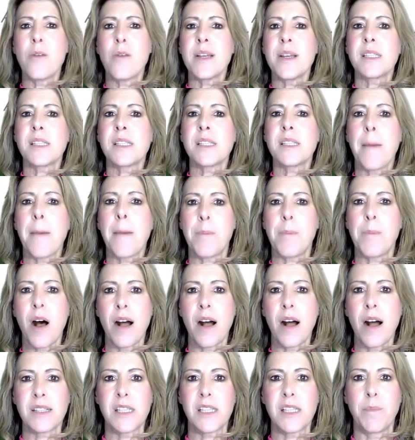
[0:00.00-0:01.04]
How is that
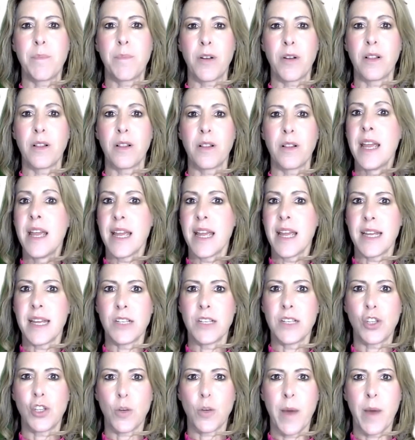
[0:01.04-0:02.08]
possible
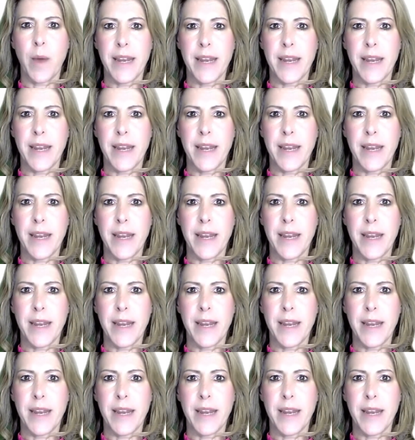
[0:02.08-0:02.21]
in